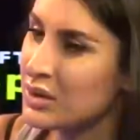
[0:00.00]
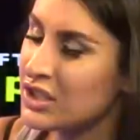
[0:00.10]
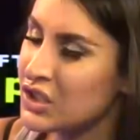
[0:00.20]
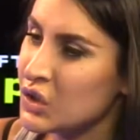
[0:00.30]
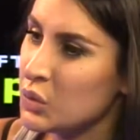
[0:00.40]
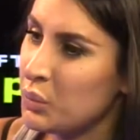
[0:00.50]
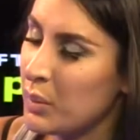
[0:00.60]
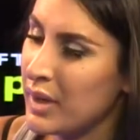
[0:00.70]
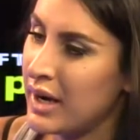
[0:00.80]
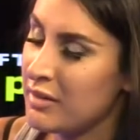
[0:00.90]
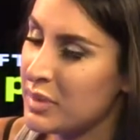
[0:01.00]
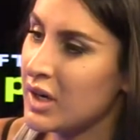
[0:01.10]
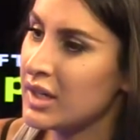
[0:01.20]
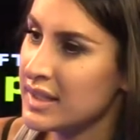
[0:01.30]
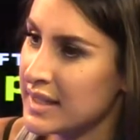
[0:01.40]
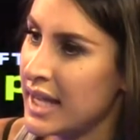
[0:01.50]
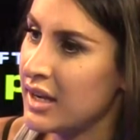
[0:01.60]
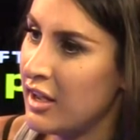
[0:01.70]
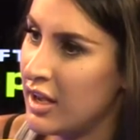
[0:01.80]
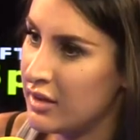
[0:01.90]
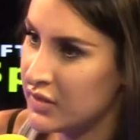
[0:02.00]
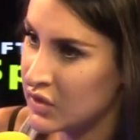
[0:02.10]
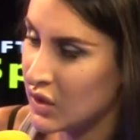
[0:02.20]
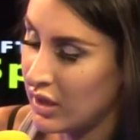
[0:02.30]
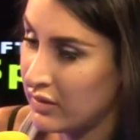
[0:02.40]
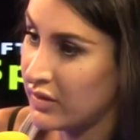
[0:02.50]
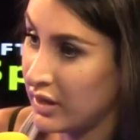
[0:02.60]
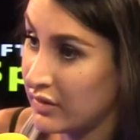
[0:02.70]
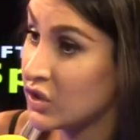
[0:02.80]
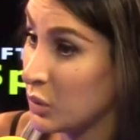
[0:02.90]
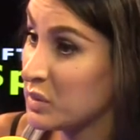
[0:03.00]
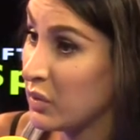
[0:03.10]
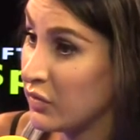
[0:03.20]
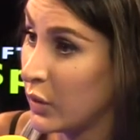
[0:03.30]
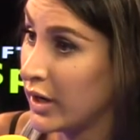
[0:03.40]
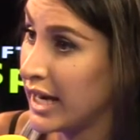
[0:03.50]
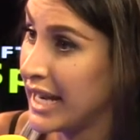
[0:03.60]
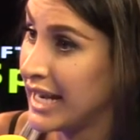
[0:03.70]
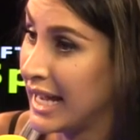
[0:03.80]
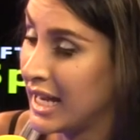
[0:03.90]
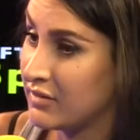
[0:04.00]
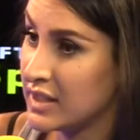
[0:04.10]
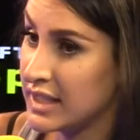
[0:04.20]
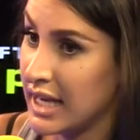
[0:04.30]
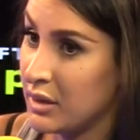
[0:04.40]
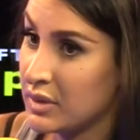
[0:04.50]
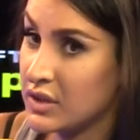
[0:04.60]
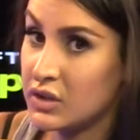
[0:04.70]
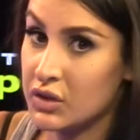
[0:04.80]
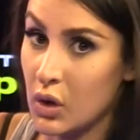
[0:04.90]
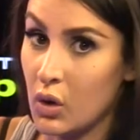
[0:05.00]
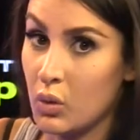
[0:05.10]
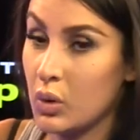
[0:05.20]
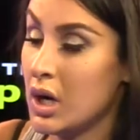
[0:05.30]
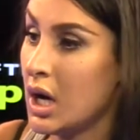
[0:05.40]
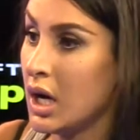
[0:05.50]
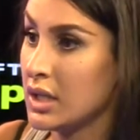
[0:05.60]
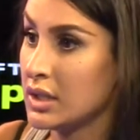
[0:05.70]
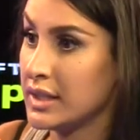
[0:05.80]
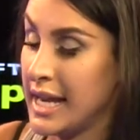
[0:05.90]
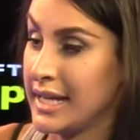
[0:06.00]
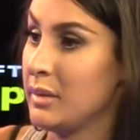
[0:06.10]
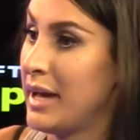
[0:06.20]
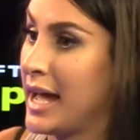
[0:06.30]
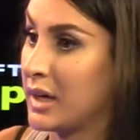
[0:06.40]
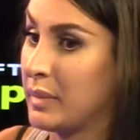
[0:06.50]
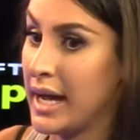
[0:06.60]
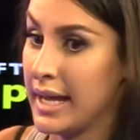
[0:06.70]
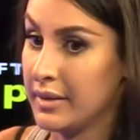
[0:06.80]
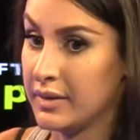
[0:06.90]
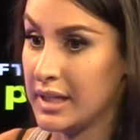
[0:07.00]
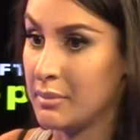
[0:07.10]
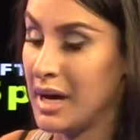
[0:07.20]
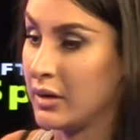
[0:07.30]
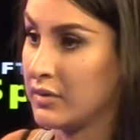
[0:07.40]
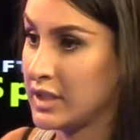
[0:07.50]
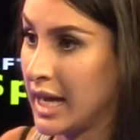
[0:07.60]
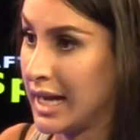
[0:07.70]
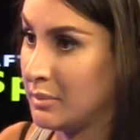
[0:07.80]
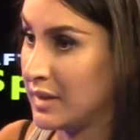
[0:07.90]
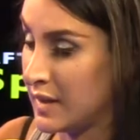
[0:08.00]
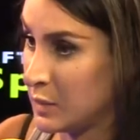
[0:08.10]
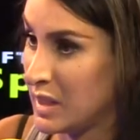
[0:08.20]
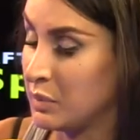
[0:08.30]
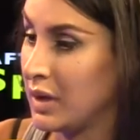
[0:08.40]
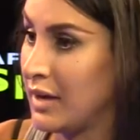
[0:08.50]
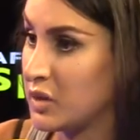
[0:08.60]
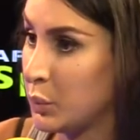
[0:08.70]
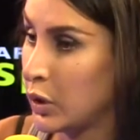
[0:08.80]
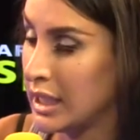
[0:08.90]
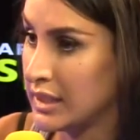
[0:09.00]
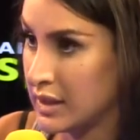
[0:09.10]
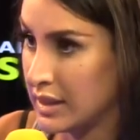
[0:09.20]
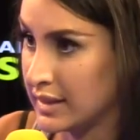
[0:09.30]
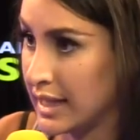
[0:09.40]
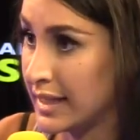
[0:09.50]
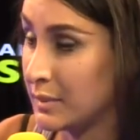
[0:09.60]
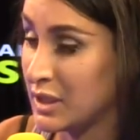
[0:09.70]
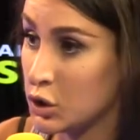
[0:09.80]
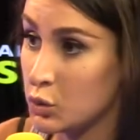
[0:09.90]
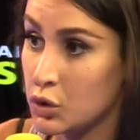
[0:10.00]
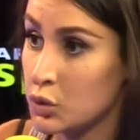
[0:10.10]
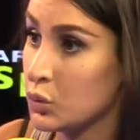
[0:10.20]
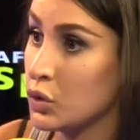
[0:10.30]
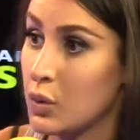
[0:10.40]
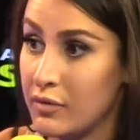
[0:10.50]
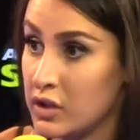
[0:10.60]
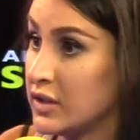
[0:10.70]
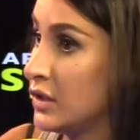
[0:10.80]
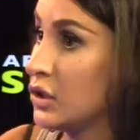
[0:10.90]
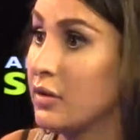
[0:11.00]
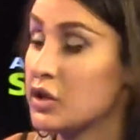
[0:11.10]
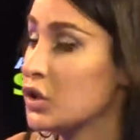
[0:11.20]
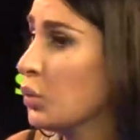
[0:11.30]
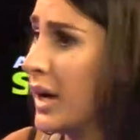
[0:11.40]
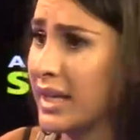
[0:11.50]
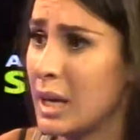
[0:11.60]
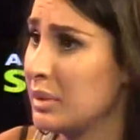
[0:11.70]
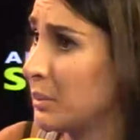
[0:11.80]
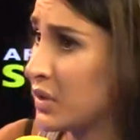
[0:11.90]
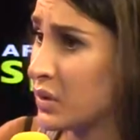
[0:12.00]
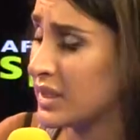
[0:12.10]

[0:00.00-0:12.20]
did you prepare? I've been on set of of, of soaps before, mm-hmm. and I have to say I was so taken aback by the amount of time that these people have to put into these lines. I mean, you you mm. you have to you have to do what a couple episodes a